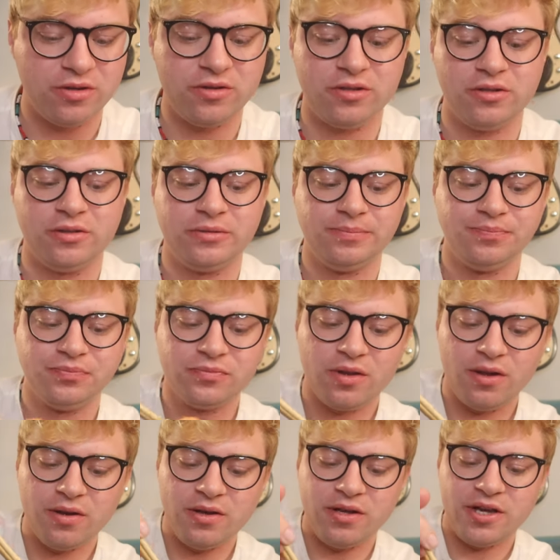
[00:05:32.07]
huh?
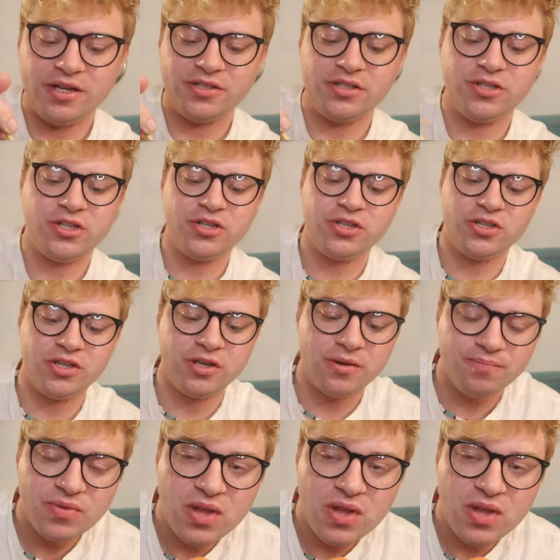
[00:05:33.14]
That's interesting.